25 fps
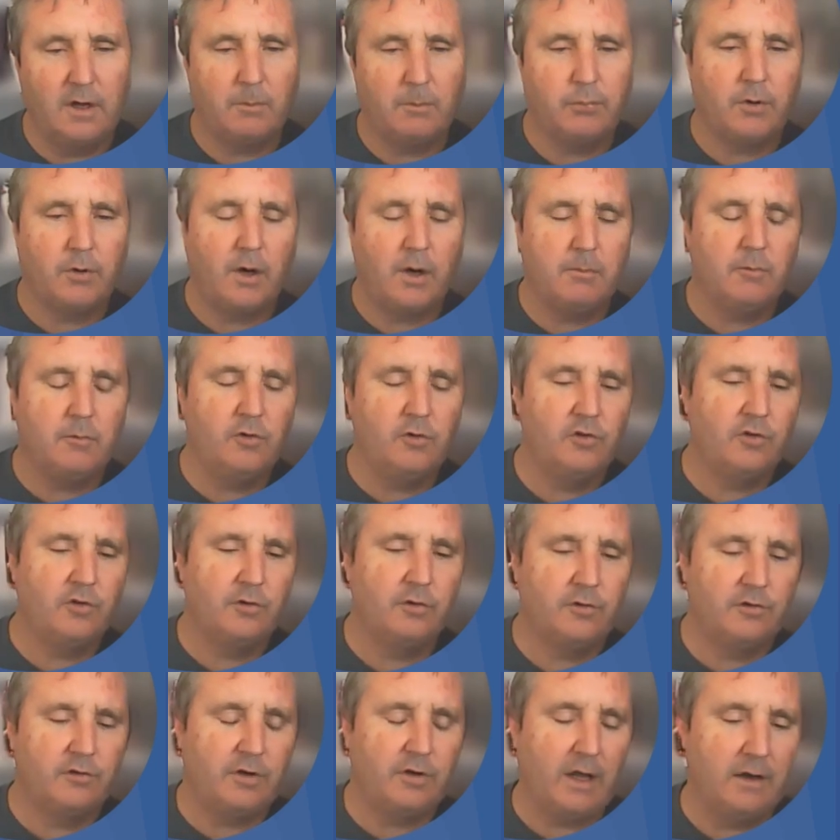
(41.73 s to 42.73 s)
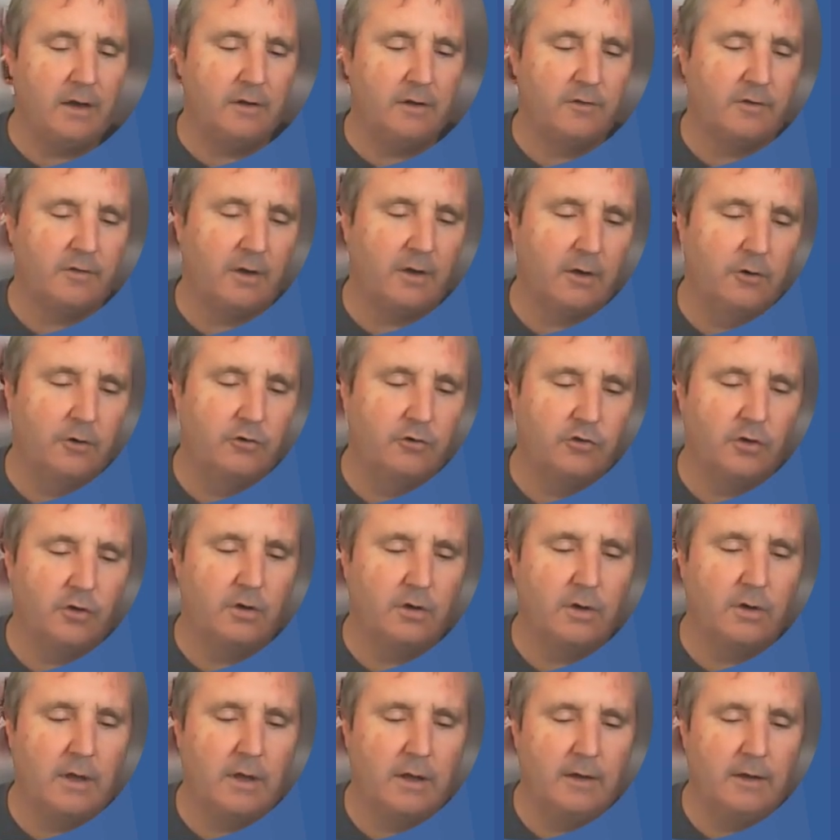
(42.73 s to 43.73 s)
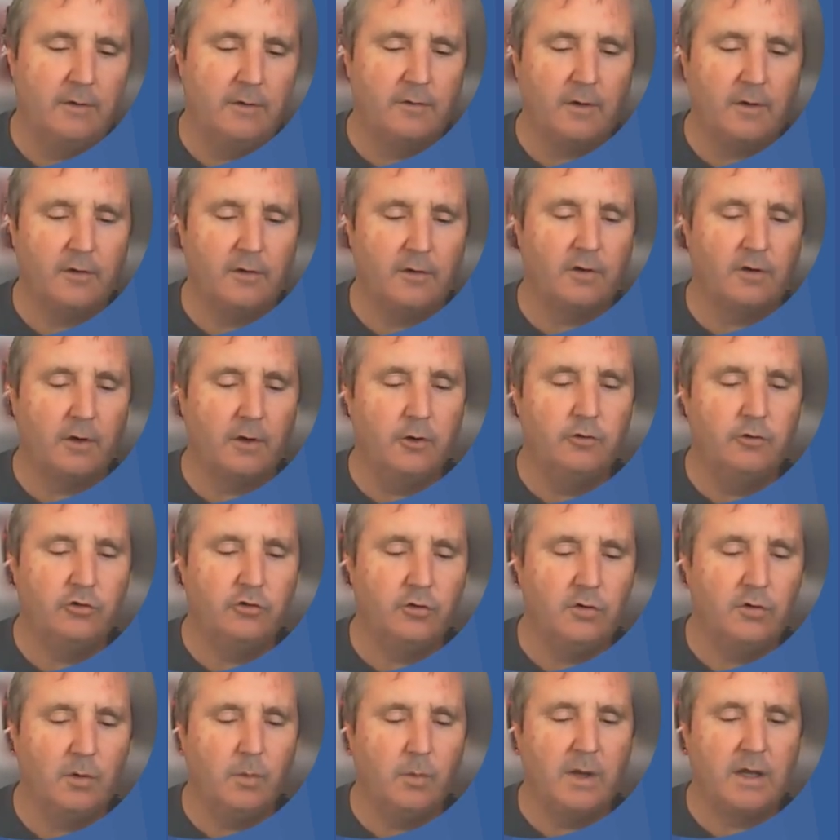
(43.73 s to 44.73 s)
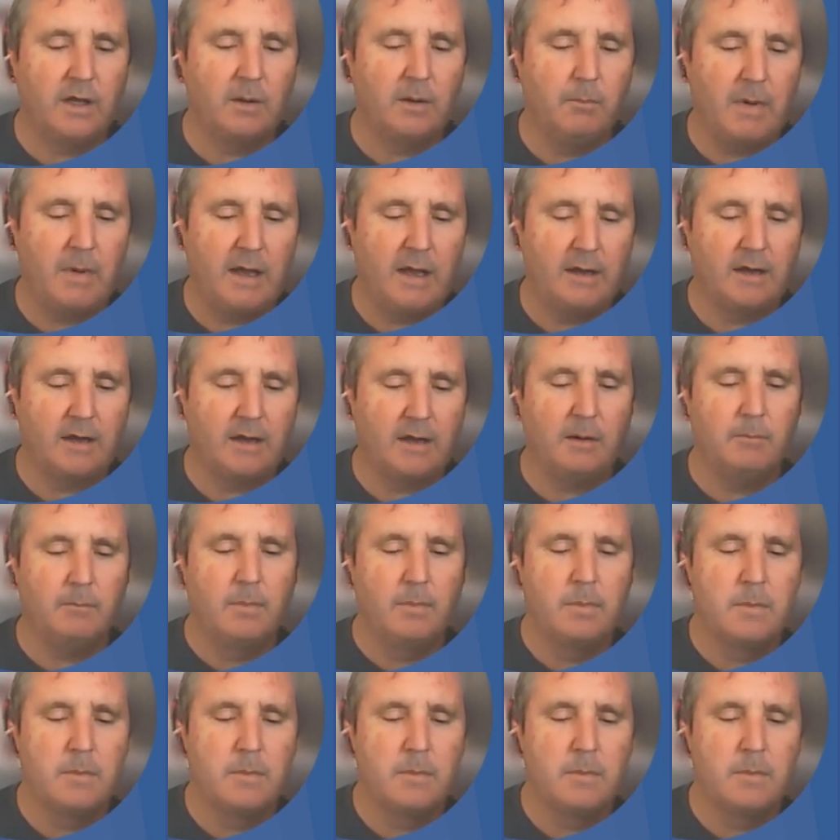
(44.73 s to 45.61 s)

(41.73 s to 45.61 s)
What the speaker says: Now, primary standard solution is a solution that we can make up